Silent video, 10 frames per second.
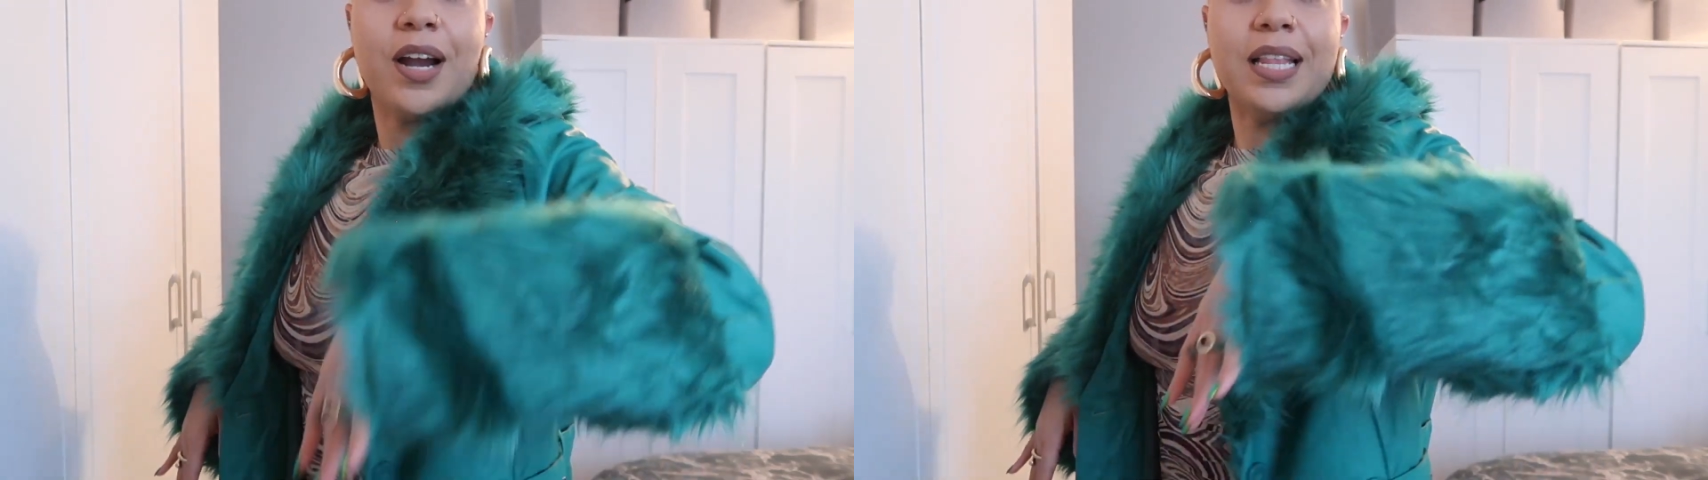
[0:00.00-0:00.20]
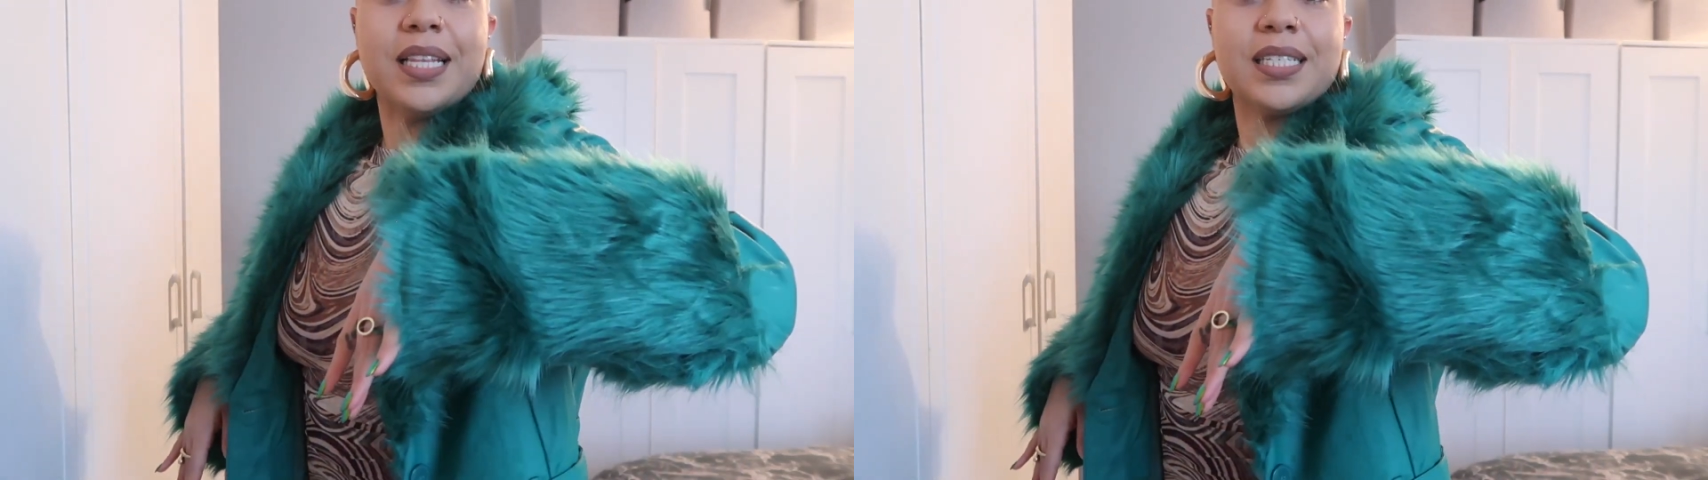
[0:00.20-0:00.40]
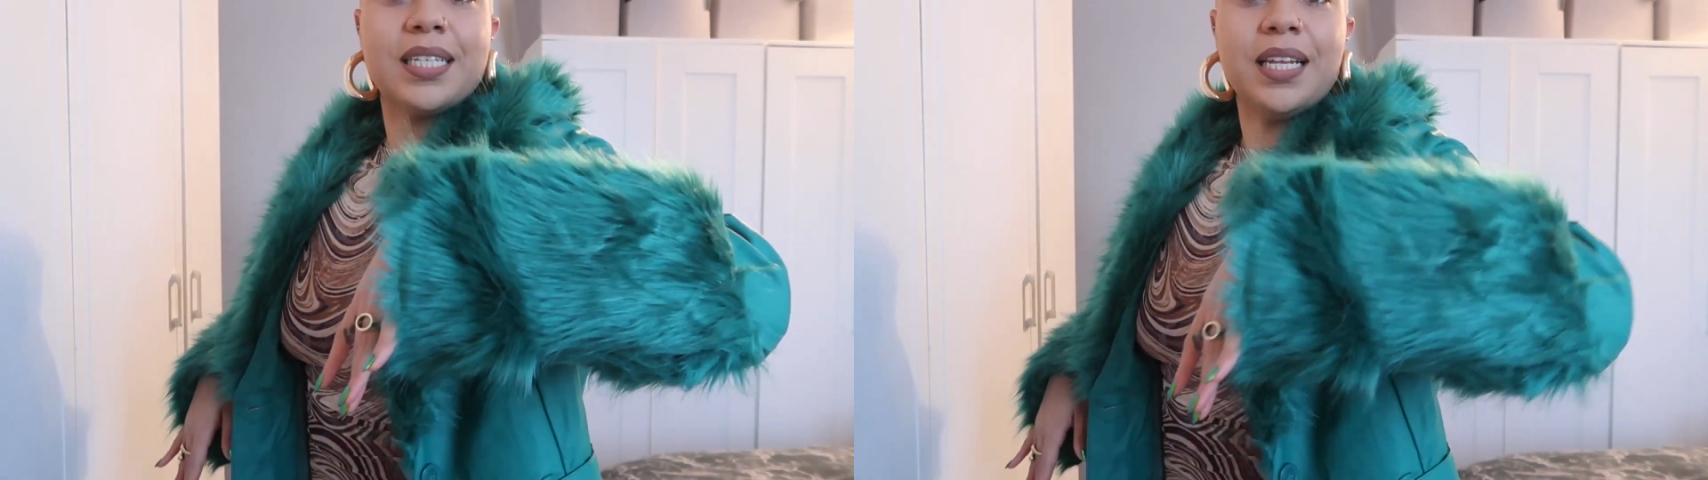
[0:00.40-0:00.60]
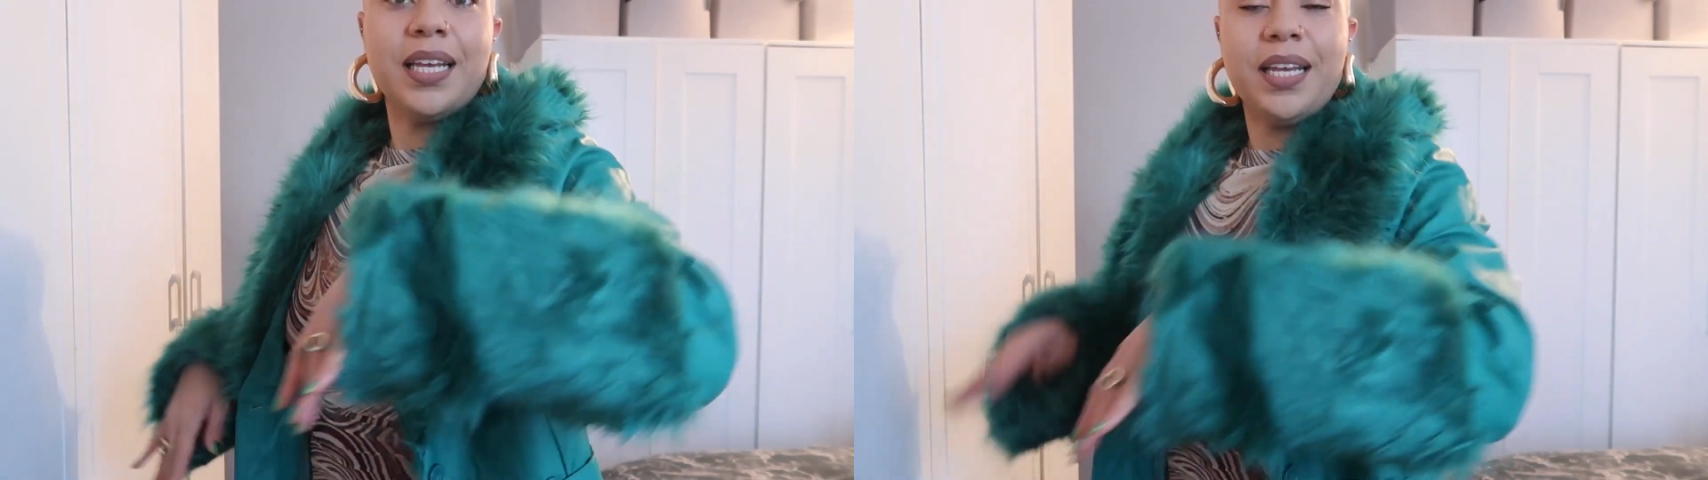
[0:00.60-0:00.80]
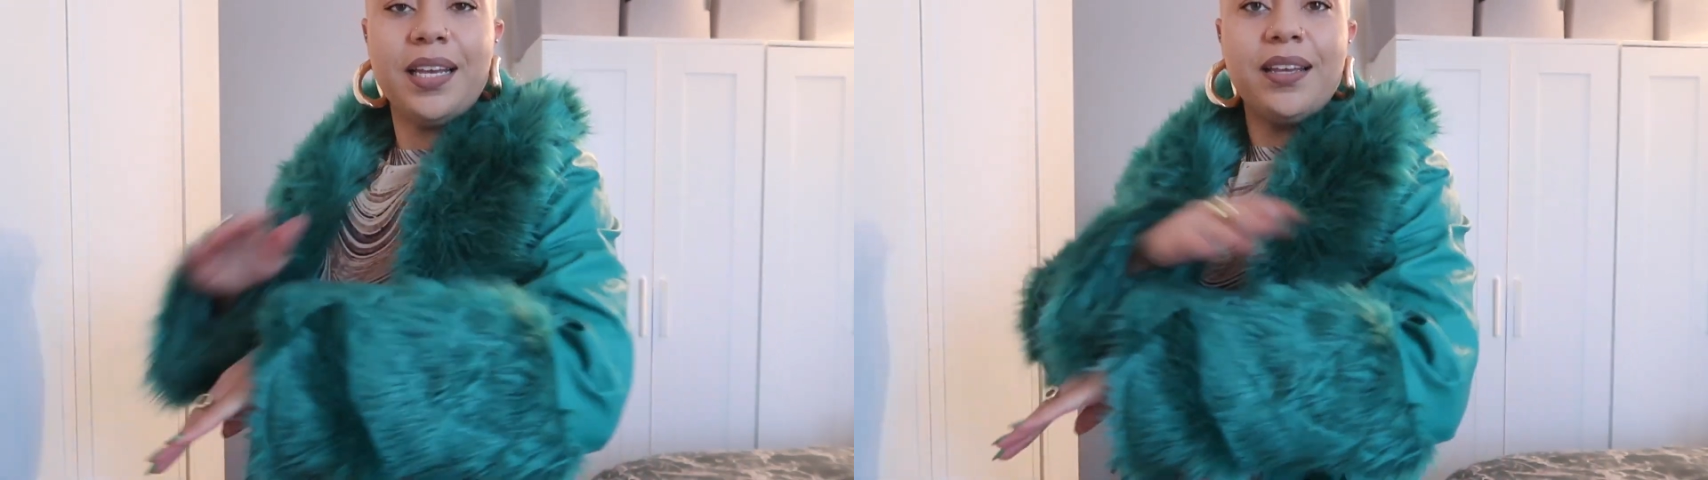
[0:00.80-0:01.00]
and the
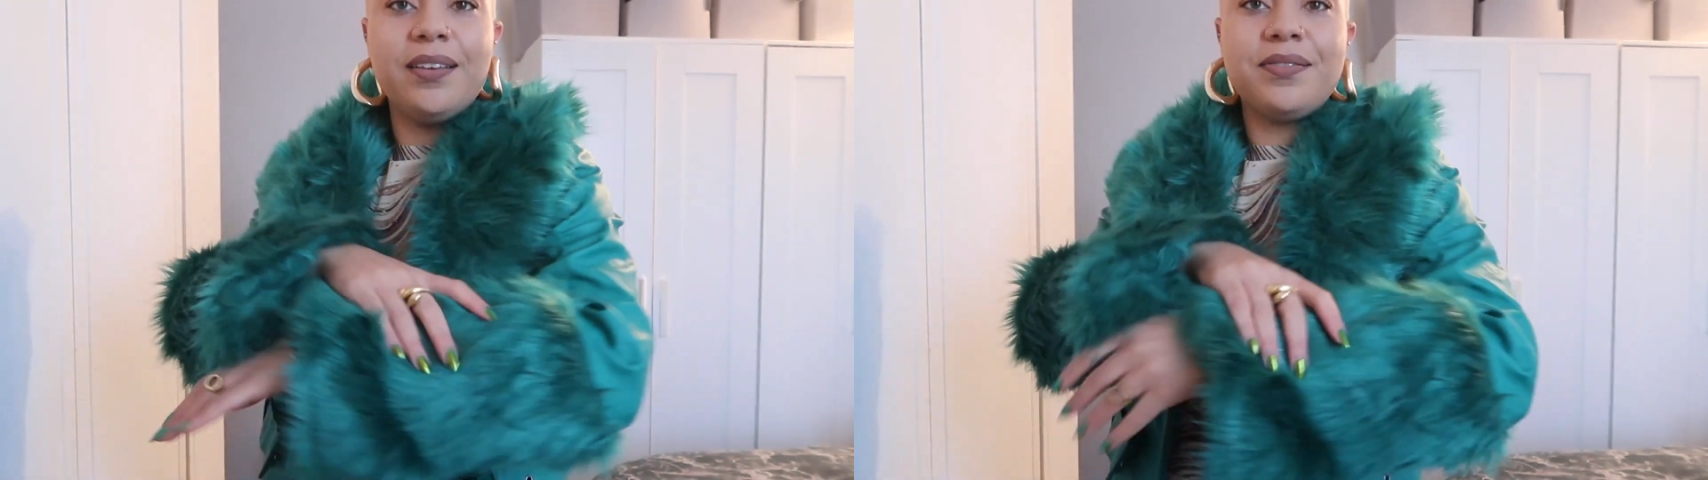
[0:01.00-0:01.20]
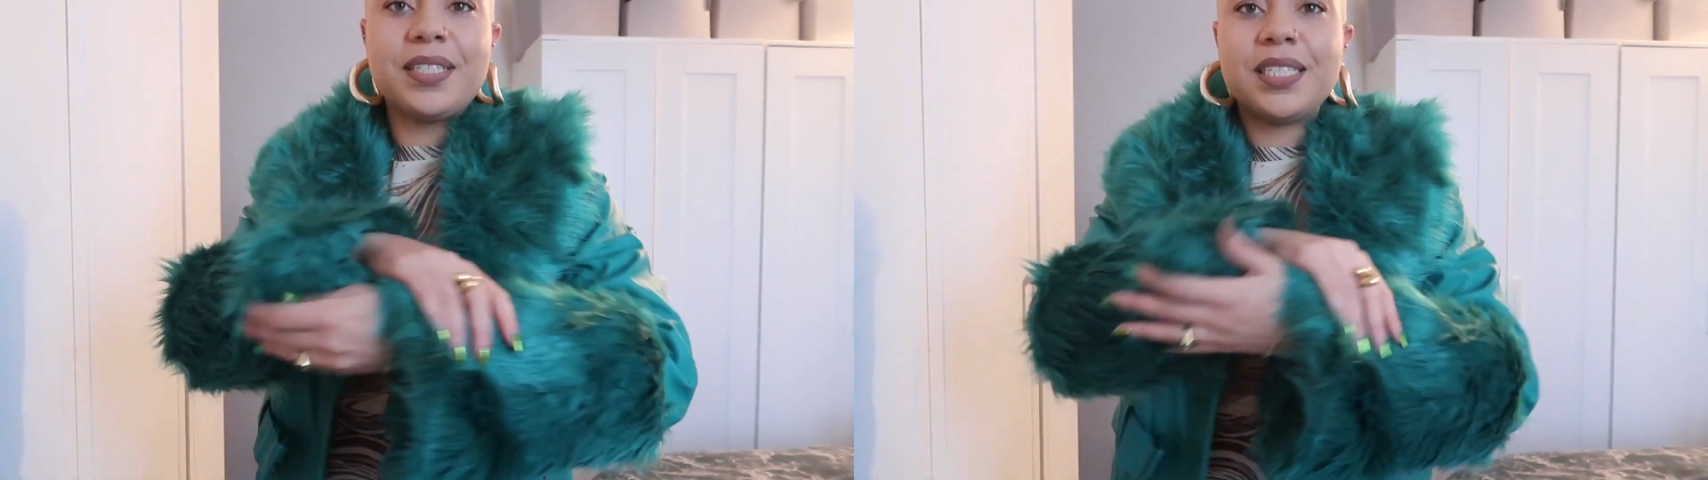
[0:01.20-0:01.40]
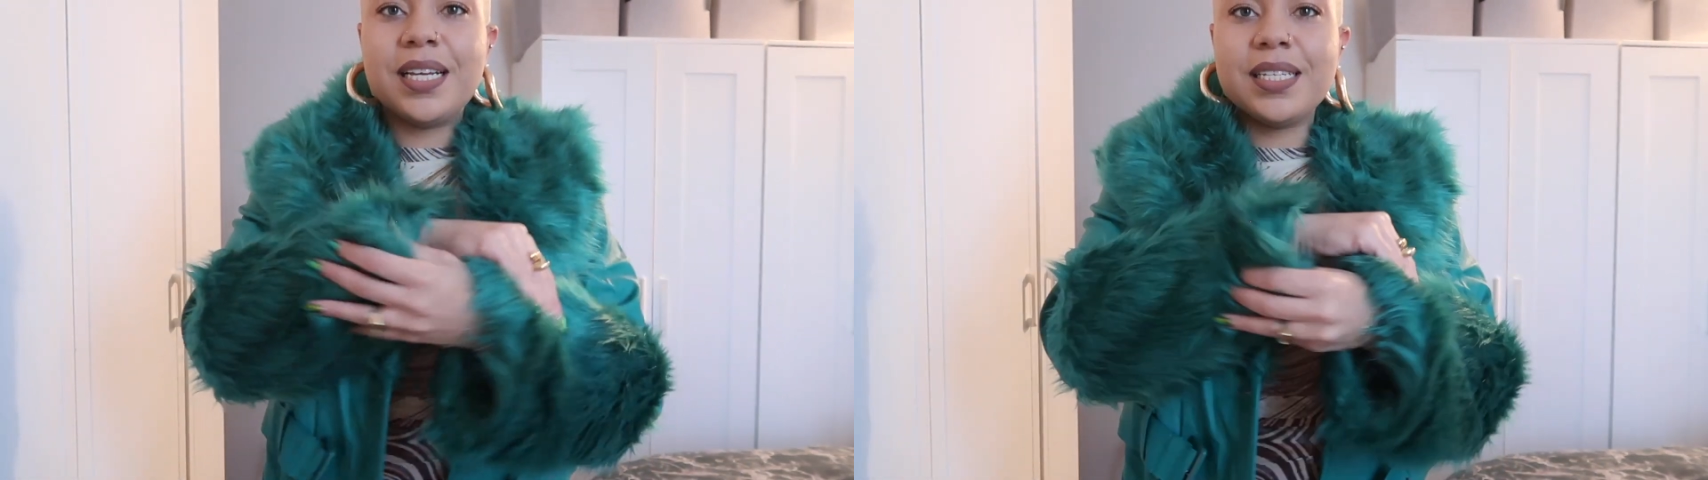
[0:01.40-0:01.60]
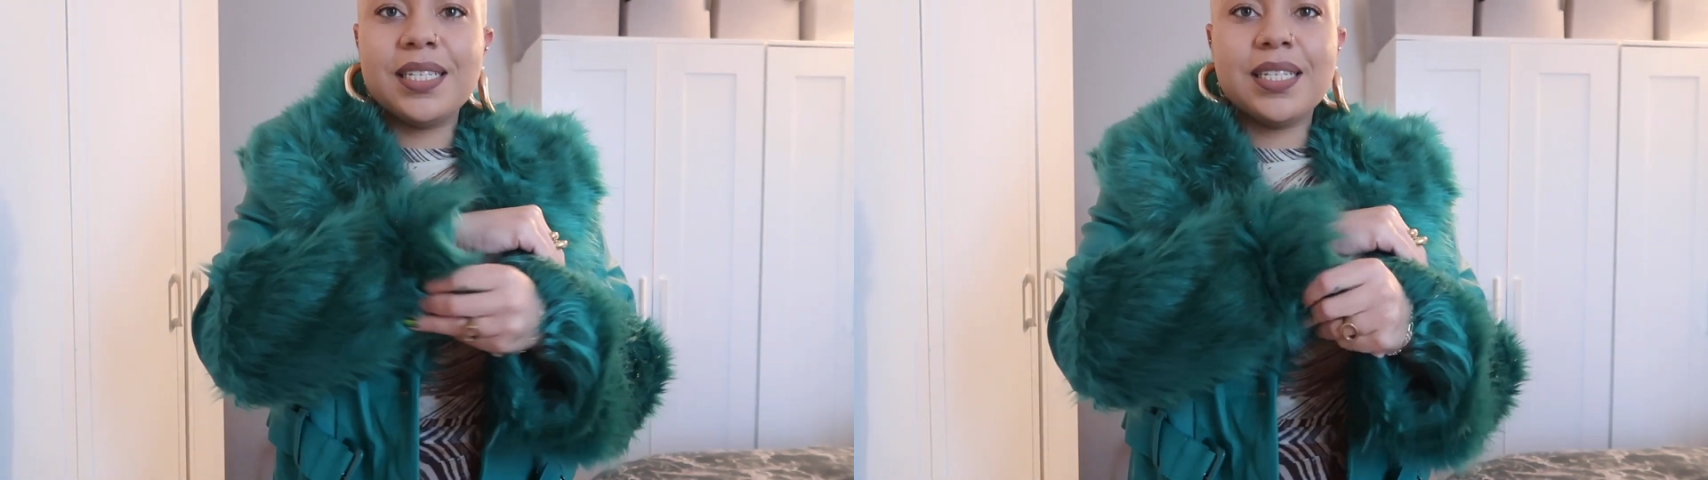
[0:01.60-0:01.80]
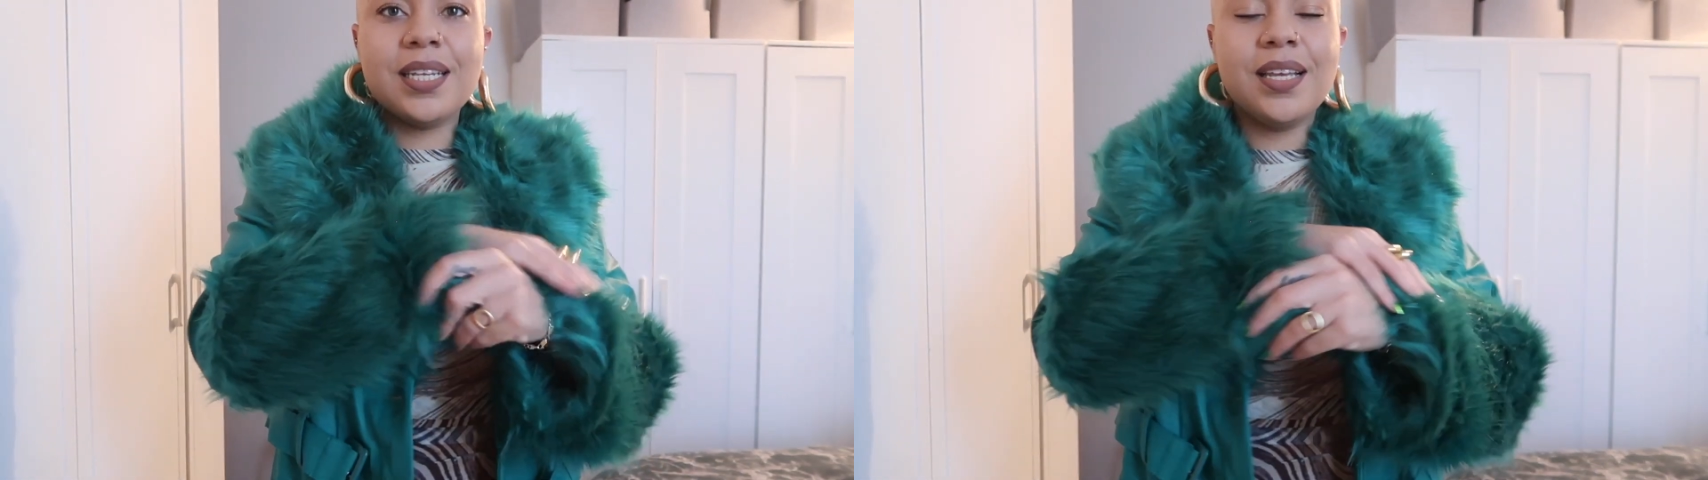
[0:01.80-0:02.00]
sleeves,
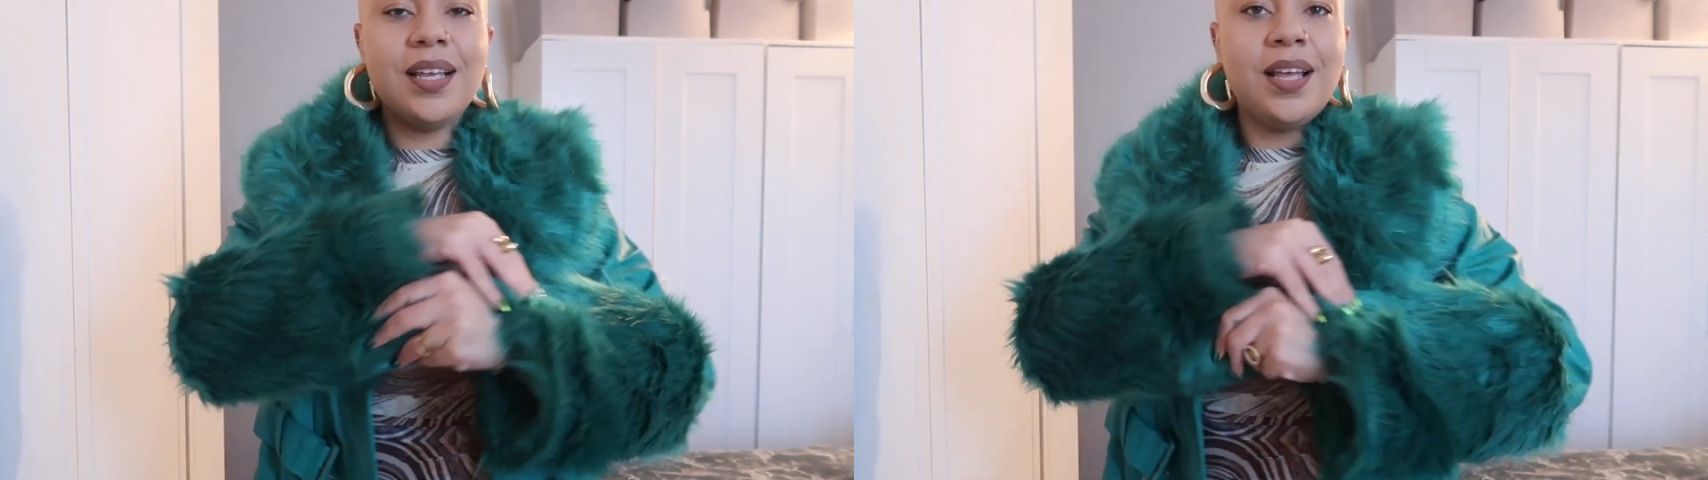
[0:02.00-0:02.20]
just